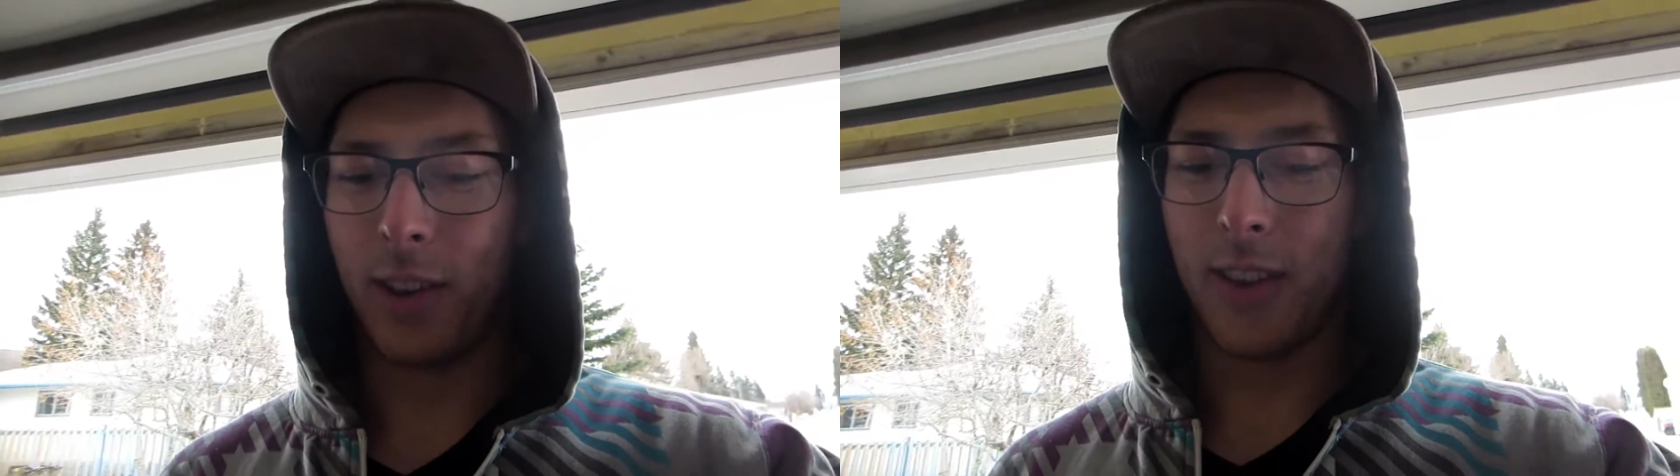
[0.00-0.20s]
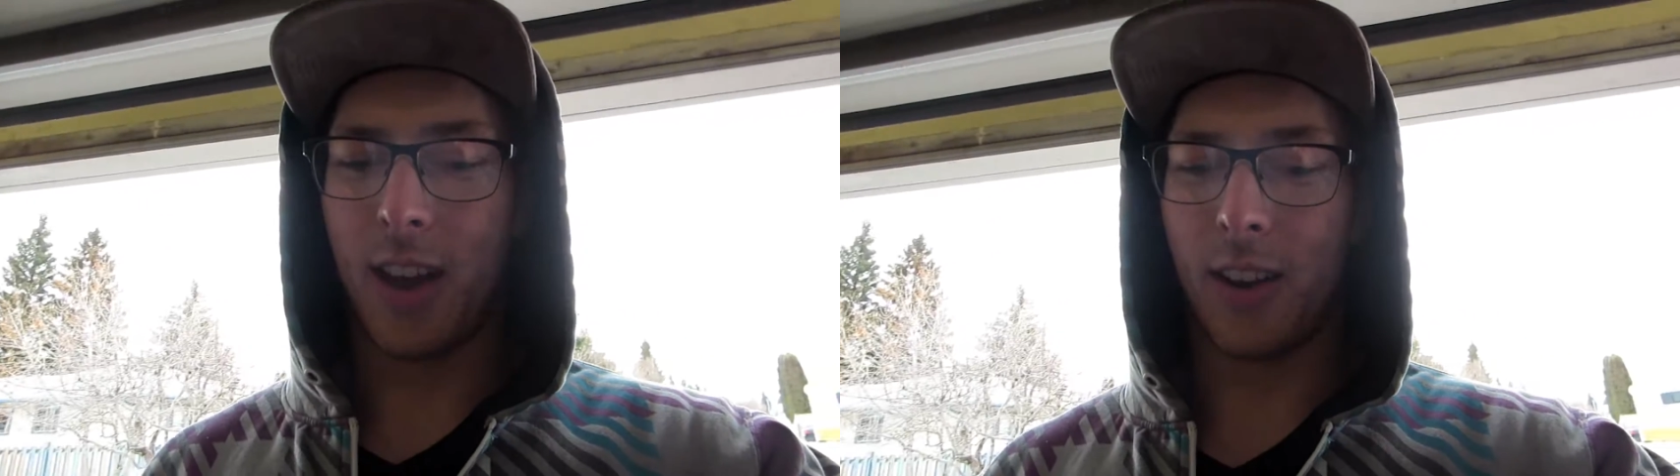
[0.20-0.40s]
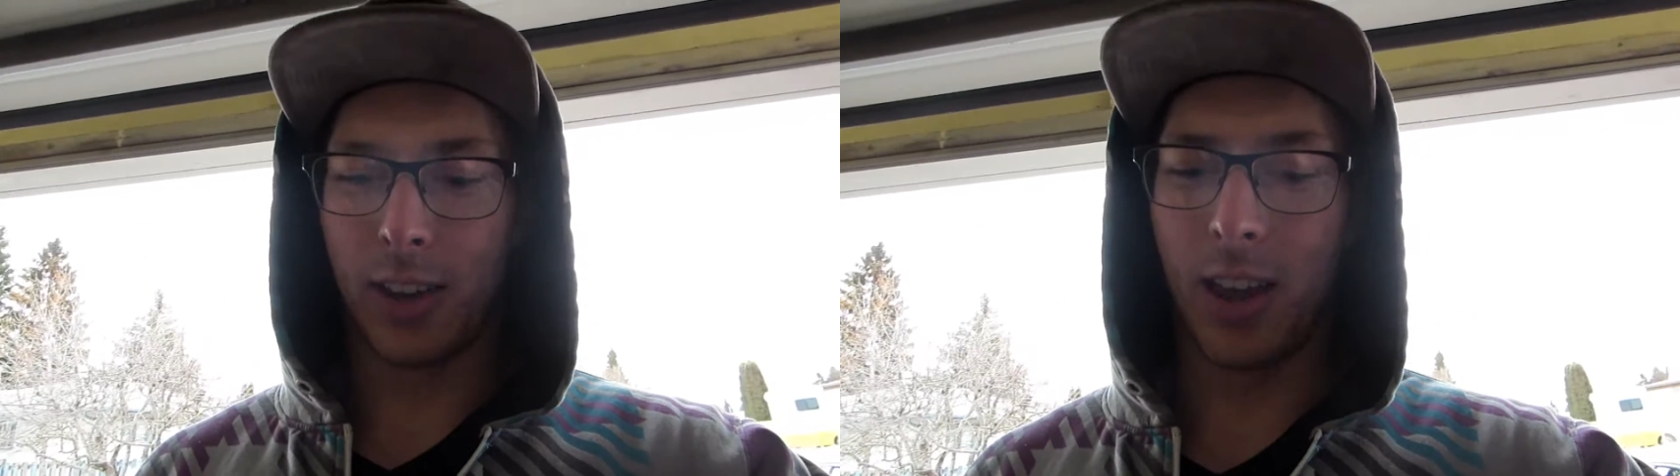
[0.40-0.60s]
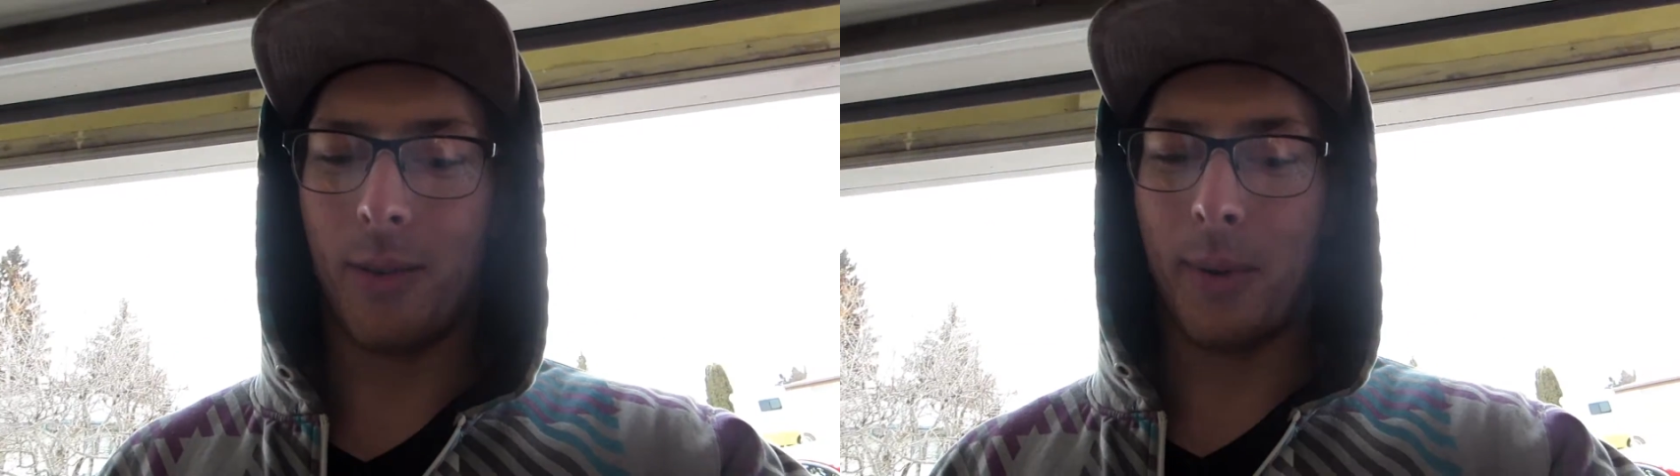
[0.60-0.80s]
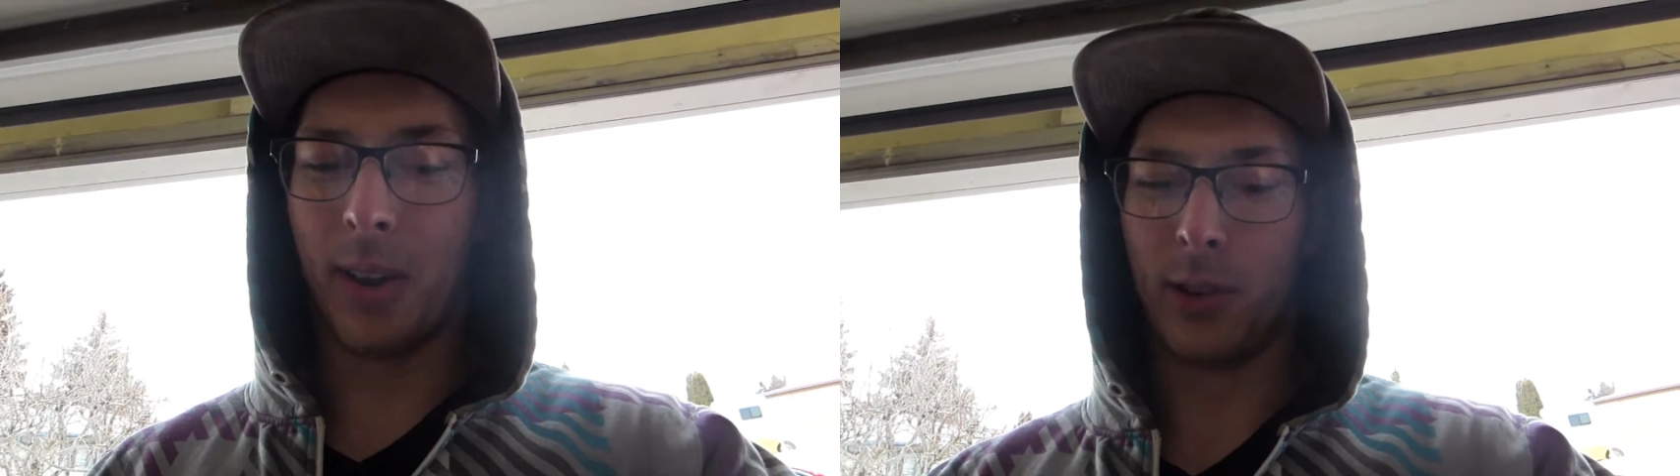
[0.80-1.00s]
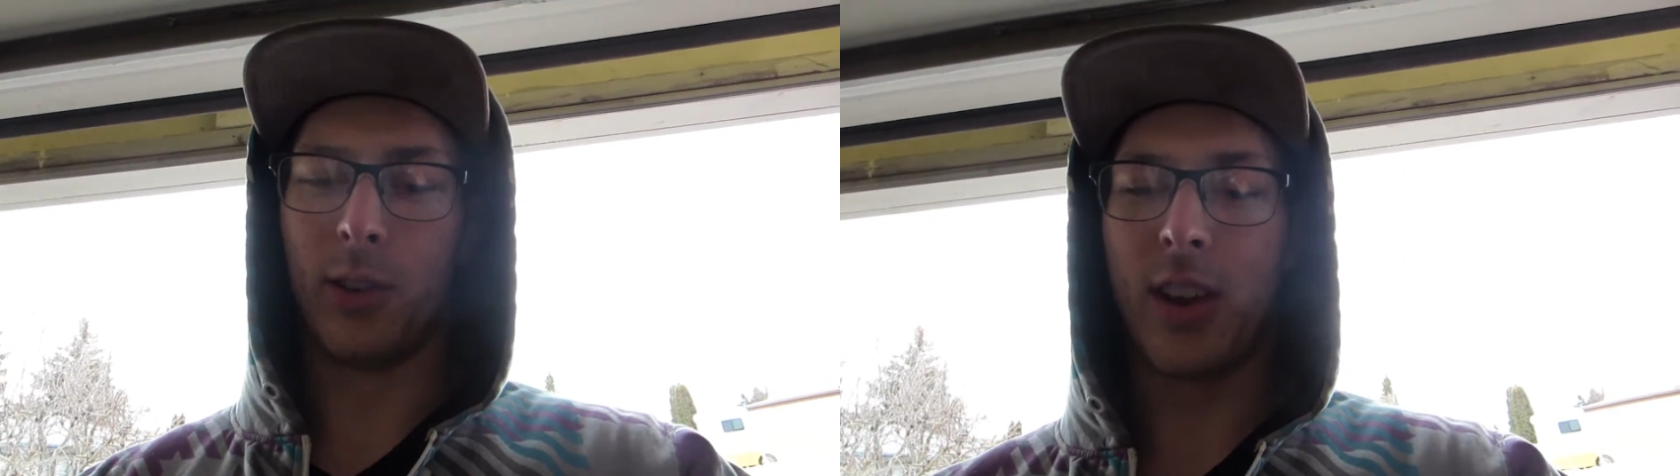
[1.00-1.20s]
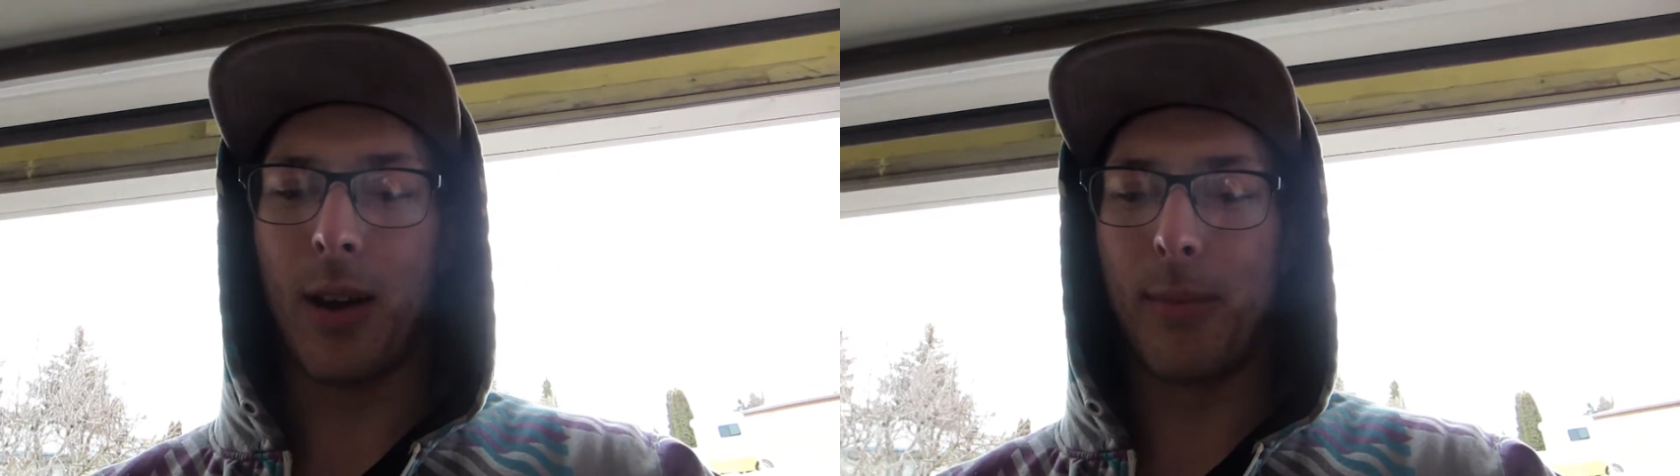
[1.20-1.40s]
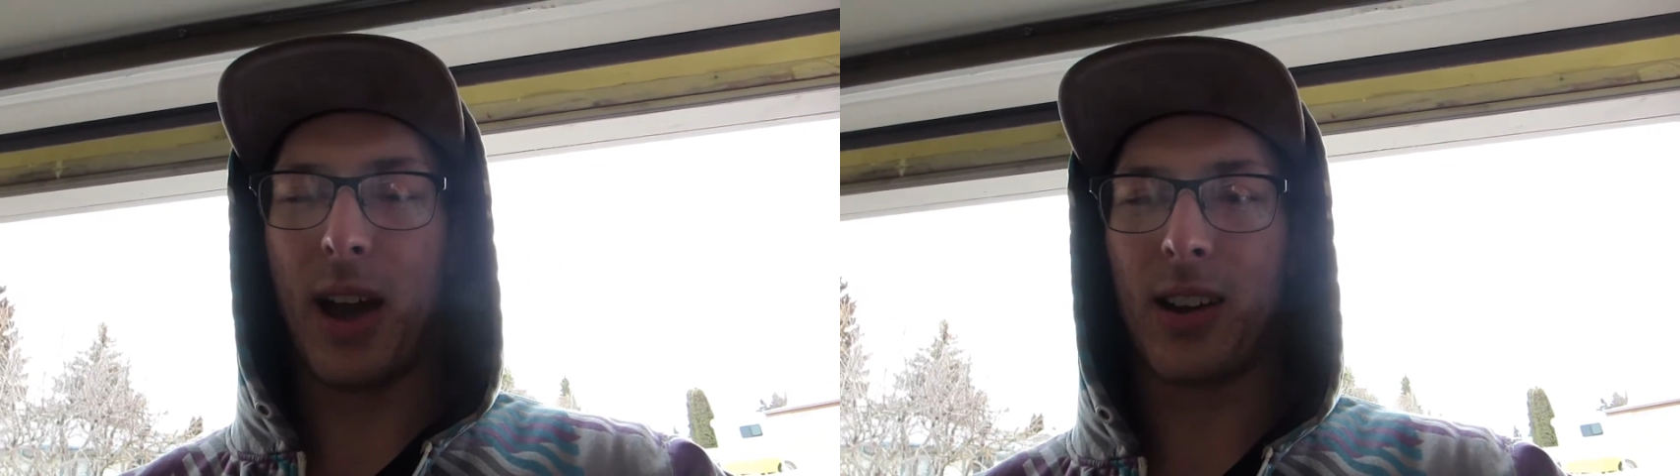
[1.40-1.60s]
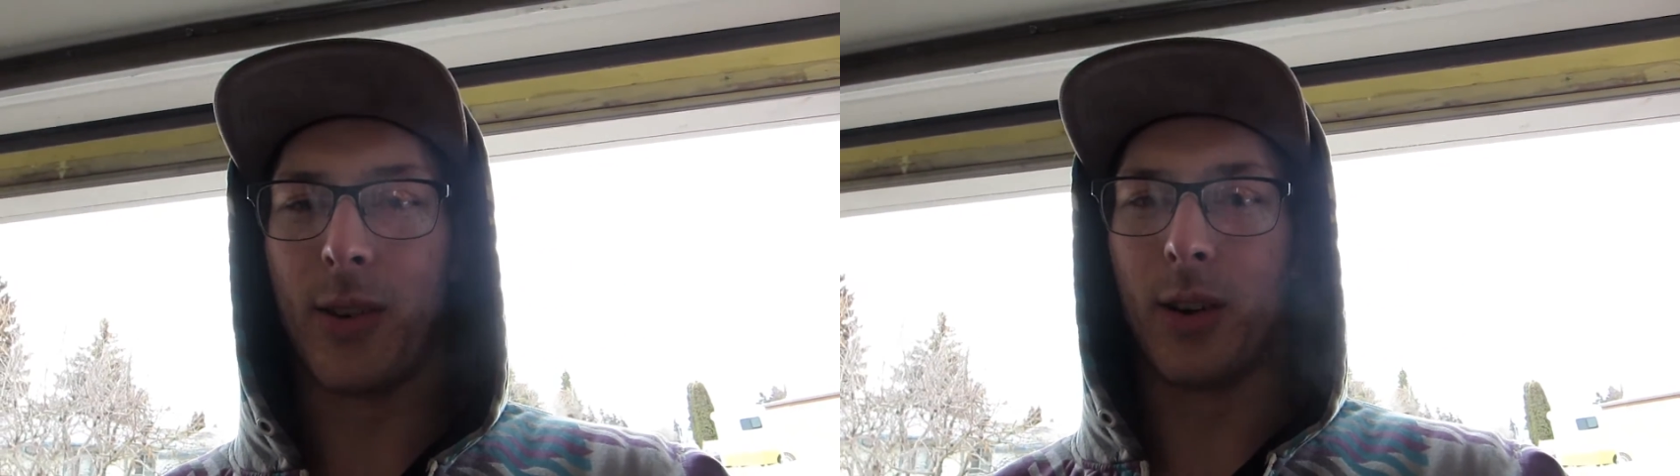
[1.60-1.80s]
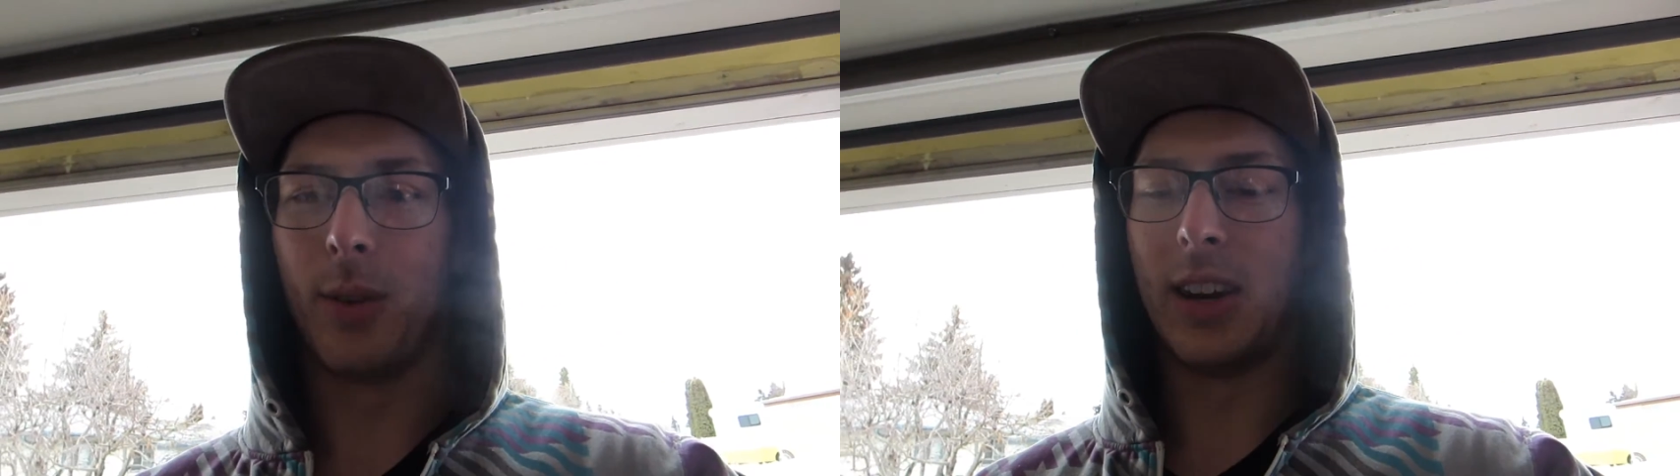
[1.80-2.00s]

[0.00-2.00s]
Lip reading: decide, okay, we might as well just cut back to where we